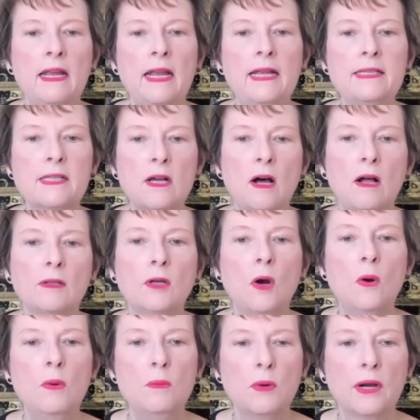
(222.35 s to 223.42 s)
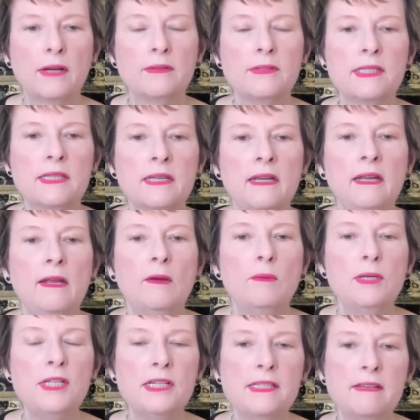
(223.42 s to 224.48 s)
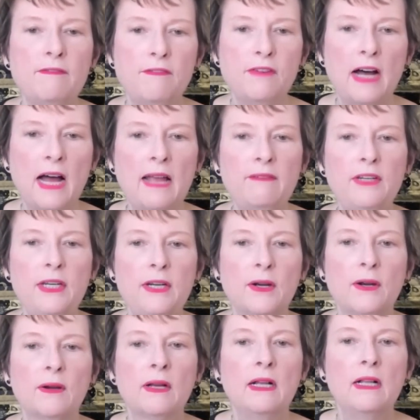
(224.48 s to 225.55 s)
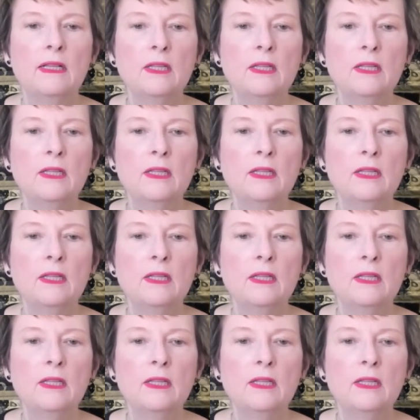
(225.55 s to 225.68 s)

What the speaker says: is called Homewards, which is a 5-year,